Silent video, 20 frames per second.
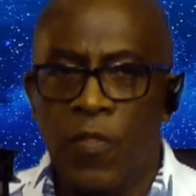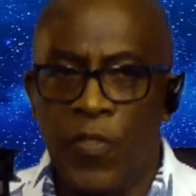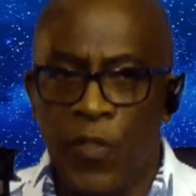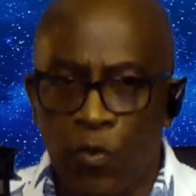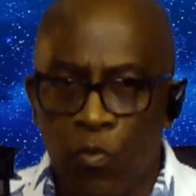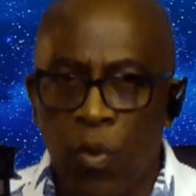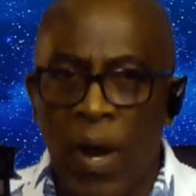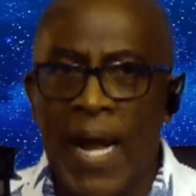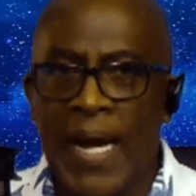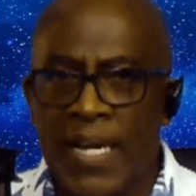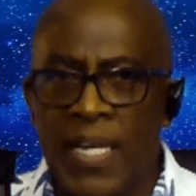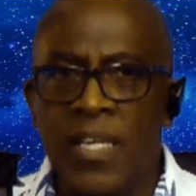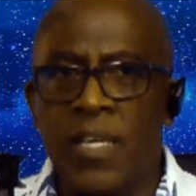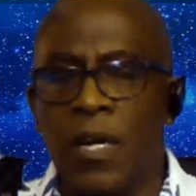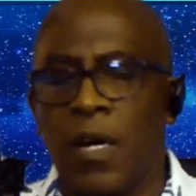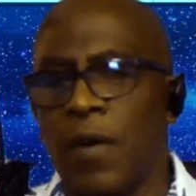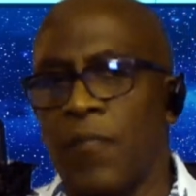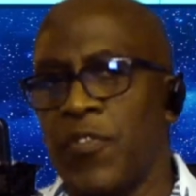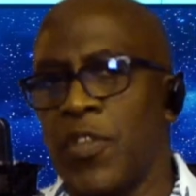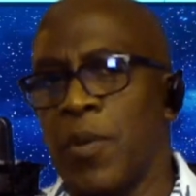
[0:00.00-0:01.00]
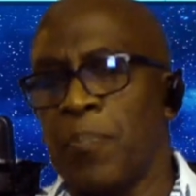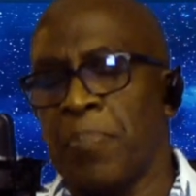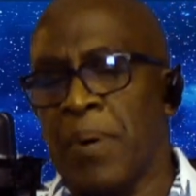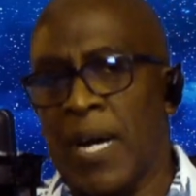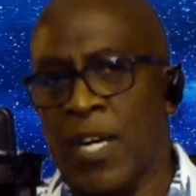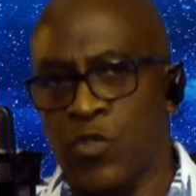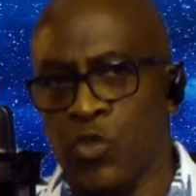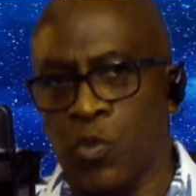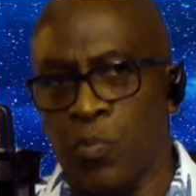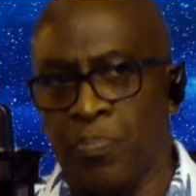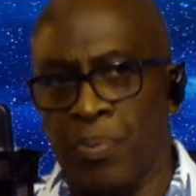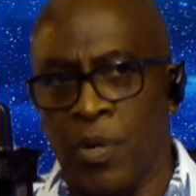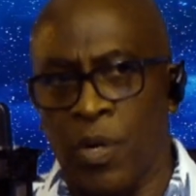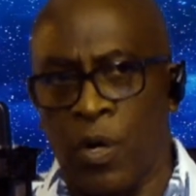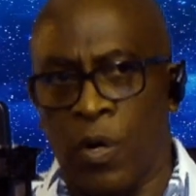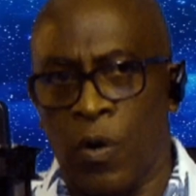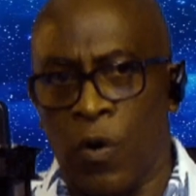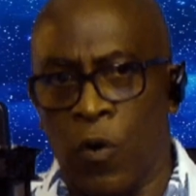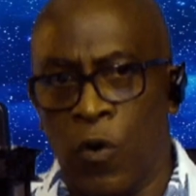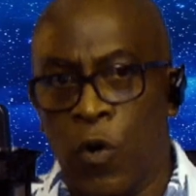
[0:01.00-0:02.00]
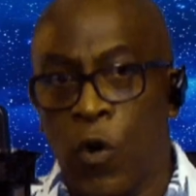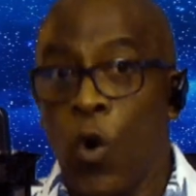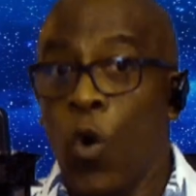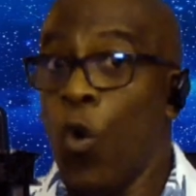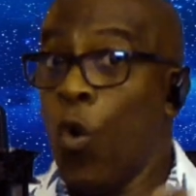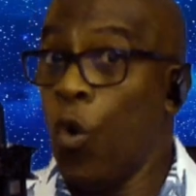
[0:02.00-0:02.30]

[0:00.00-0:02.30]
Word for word: the writing of the Apostle Paul